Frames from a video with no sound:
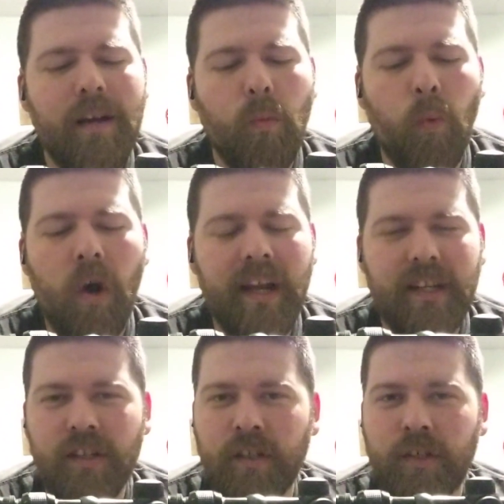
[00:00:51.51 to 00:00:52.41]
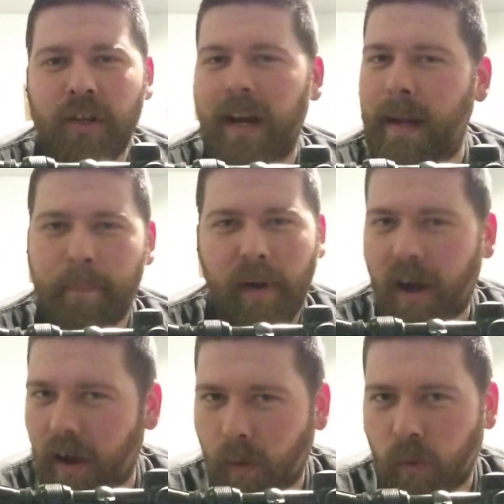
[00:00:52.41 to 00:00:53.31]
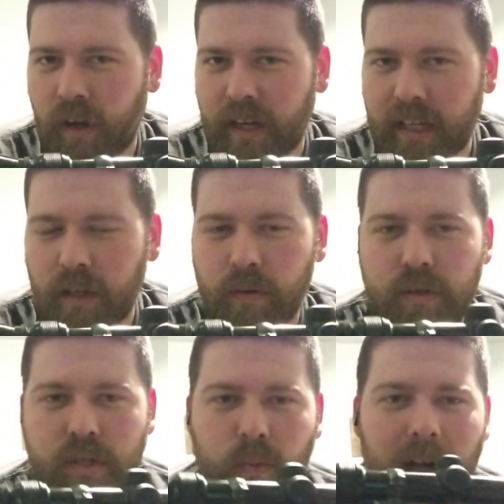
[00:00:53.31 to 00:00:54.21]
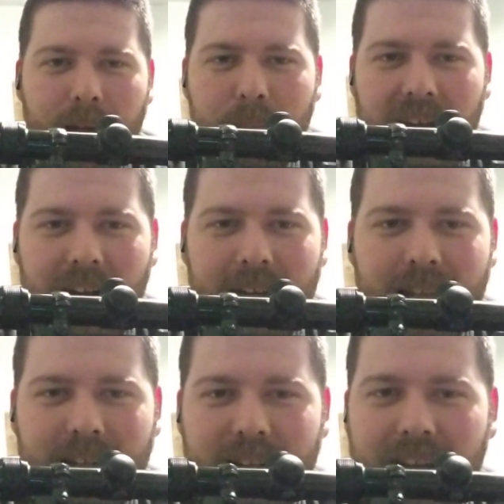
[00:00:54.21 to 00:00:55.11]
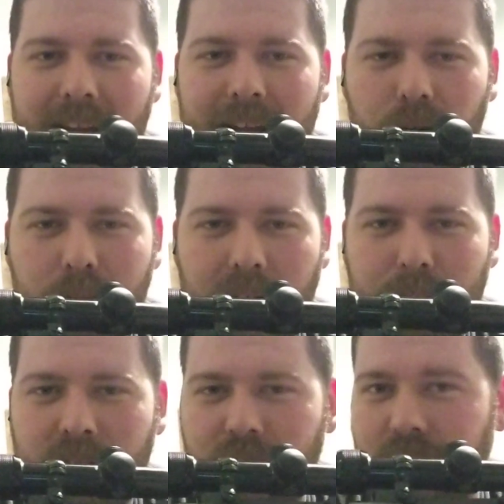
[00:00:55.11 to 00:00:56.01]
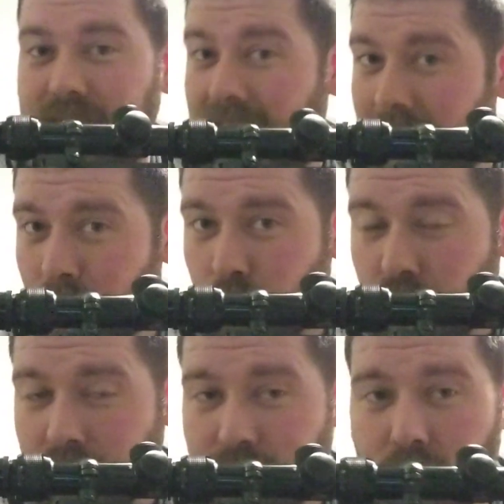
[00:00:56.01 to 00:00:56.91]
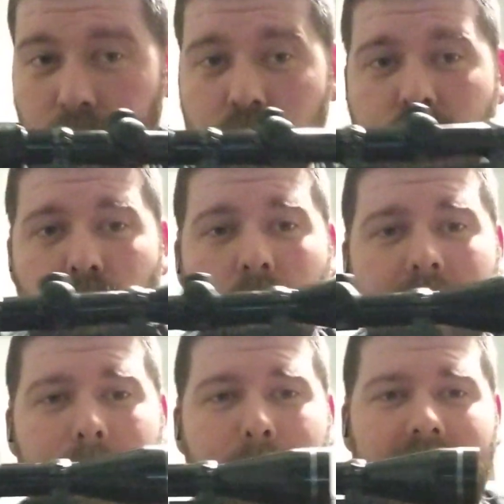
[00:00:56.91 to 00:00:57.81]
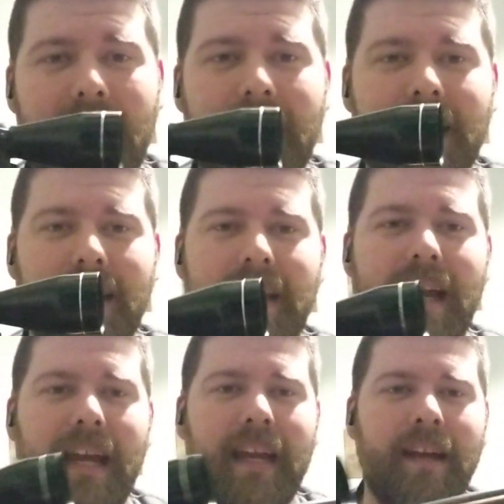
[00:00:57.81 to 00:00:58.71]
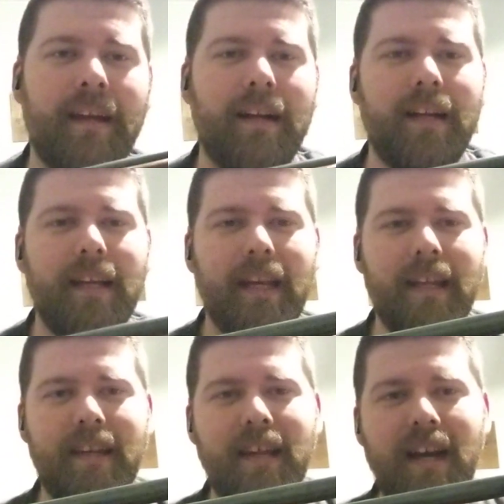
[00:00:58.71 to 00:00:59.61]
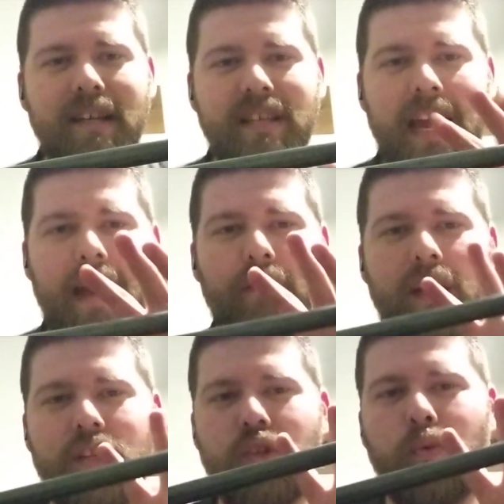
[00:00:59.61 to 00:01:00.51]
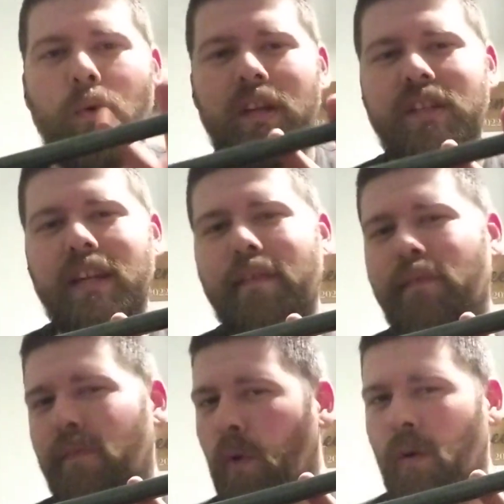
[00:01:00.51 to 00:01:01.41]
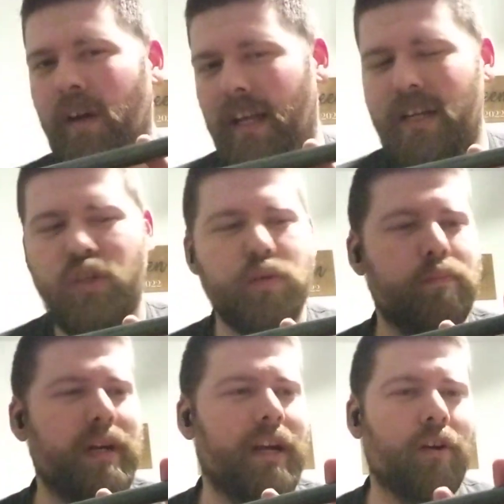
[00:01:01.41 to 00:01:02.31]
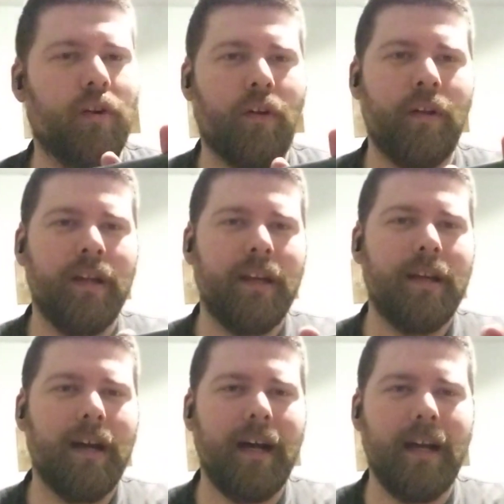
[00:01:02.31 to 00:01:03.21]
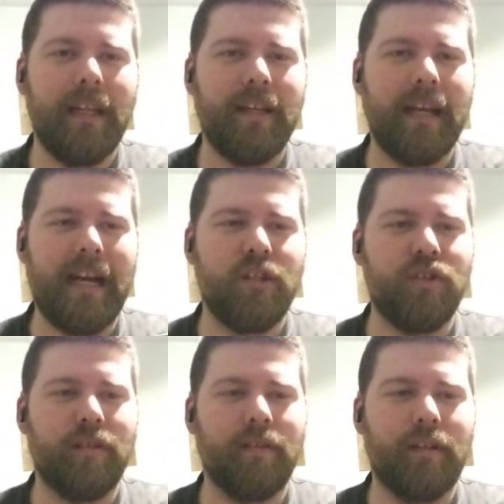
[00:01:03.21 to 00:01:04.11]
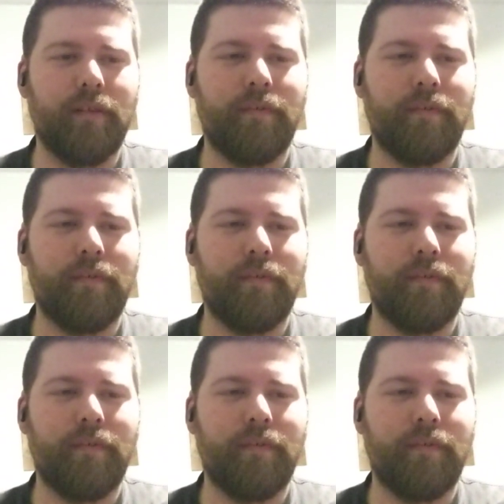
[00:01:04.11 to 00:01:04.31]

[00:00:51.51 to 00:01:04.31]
what your grandpa would have used way back in the day, or maybe your dad would have used way back in the day. It does have a 24-inch barrel. You got your